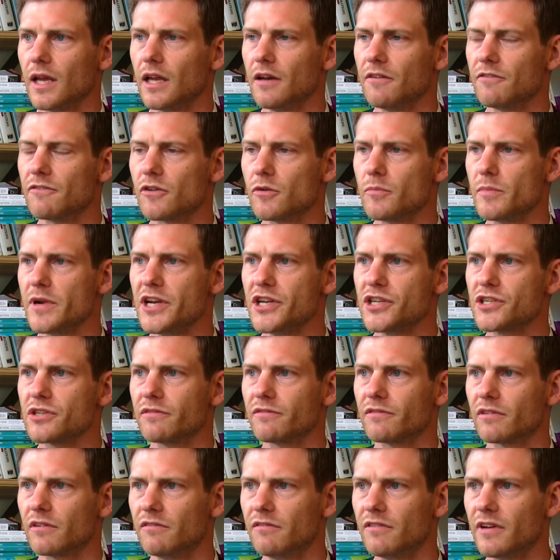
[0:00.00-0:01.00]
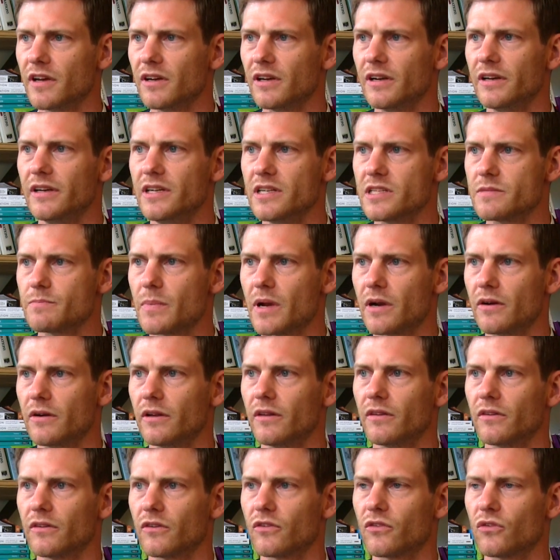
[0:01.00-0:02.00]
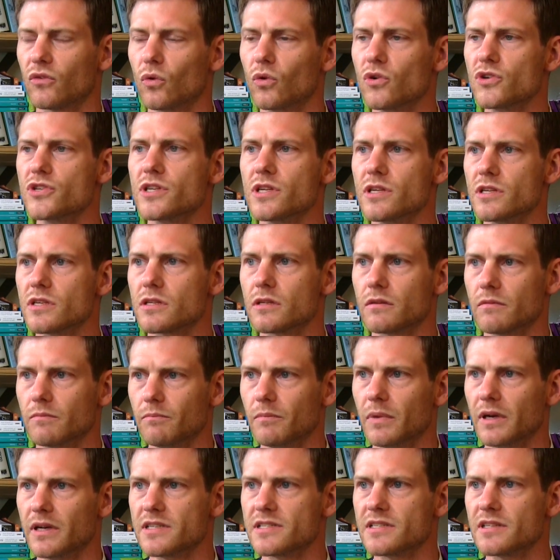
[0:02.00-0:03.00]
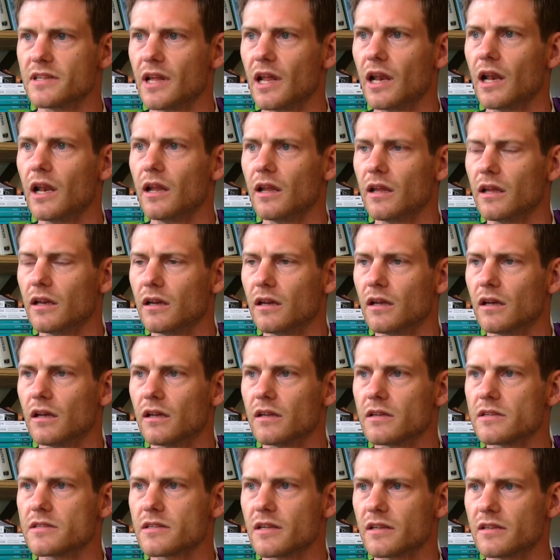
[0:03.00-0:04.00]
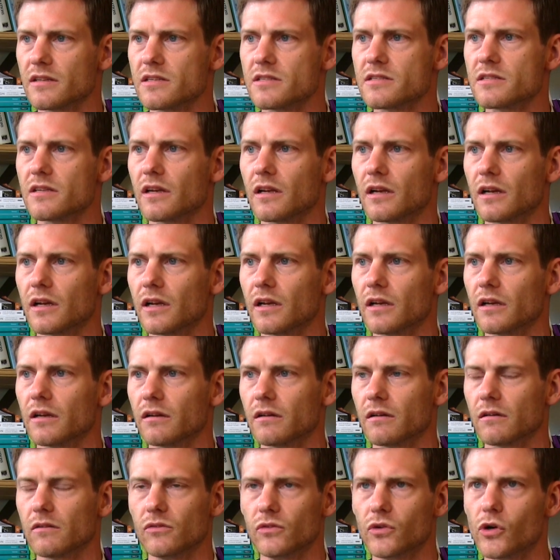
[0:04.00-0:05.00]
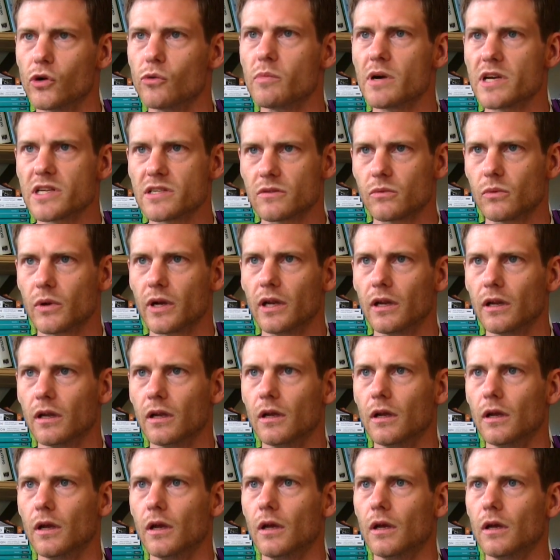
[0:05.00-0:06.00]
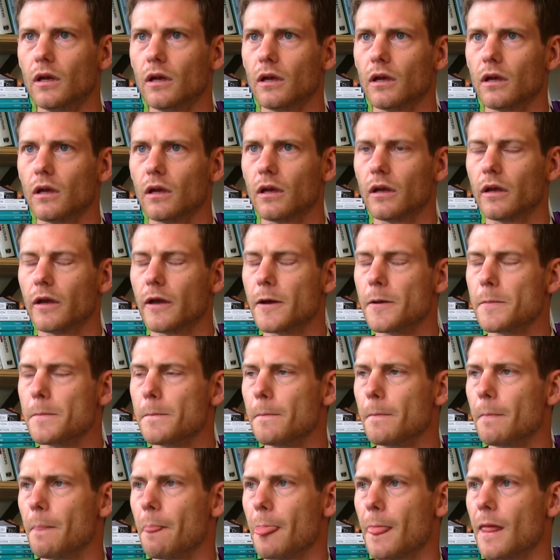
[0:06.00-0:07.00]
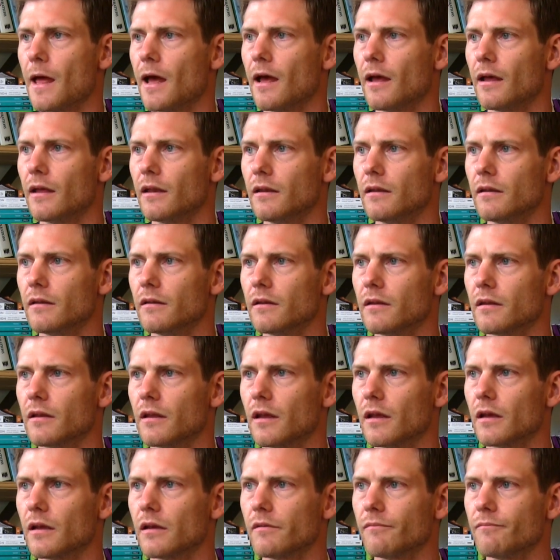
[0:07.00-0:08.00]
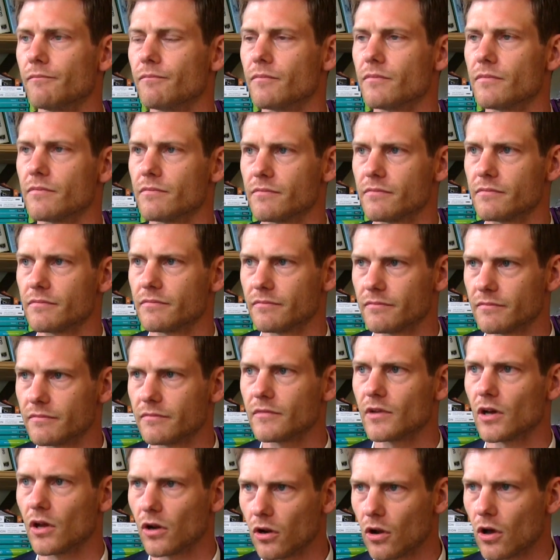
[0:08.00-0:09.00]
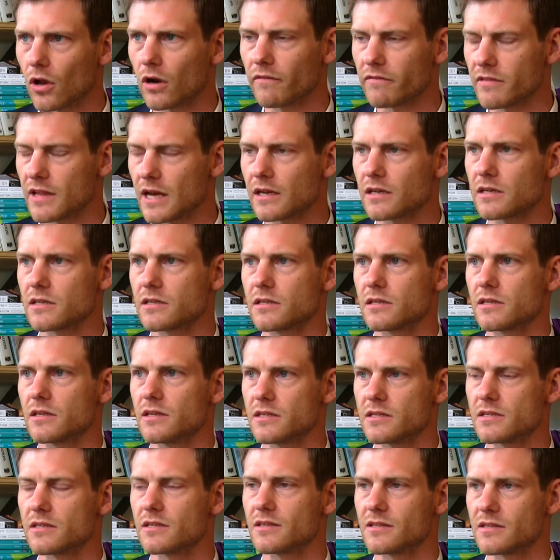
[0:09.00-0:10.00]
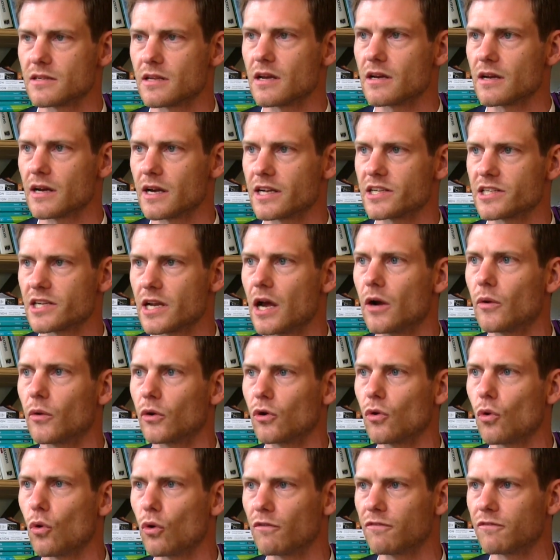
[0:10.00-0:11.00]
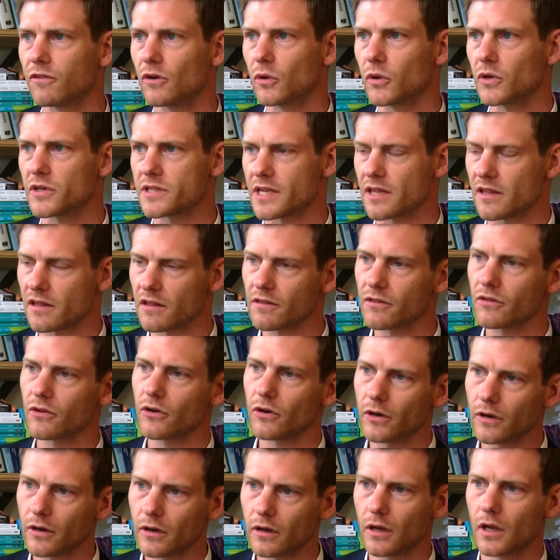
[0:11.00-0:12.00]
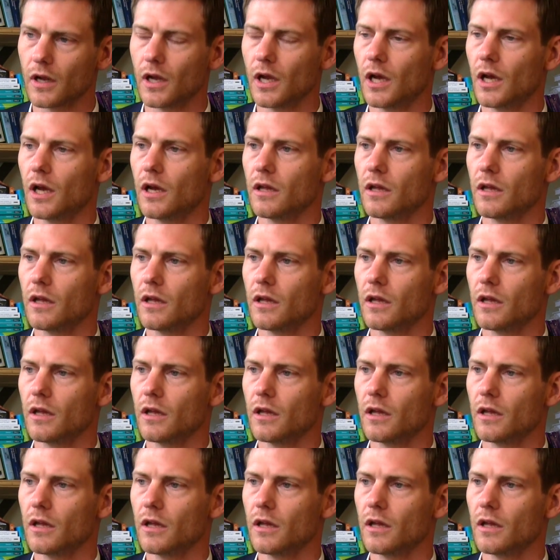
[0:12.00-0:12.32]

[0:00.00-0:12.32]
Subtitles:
information from very disparate sources, but still in a statistically robust way. And a lot of that is actually our core focus. And the third